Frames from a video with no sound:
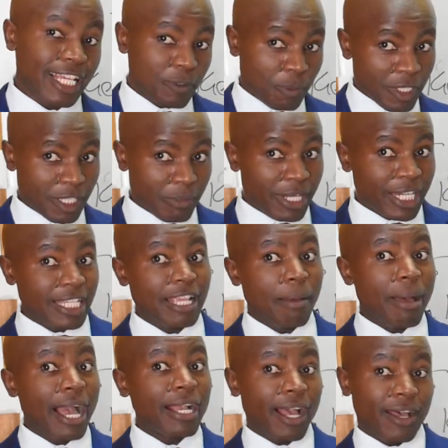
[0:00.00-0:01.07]
responsibilities
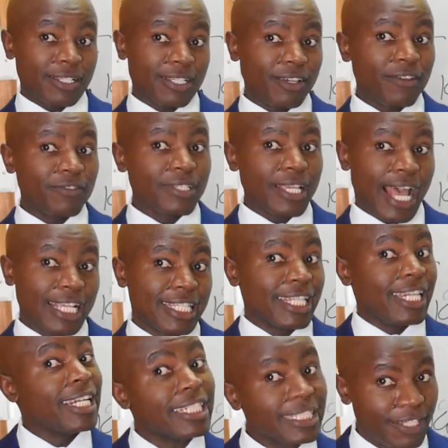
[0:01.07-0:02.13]
among ourselves as
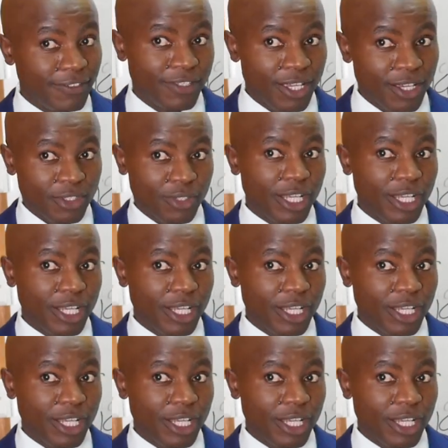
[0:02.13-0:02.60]
relatives.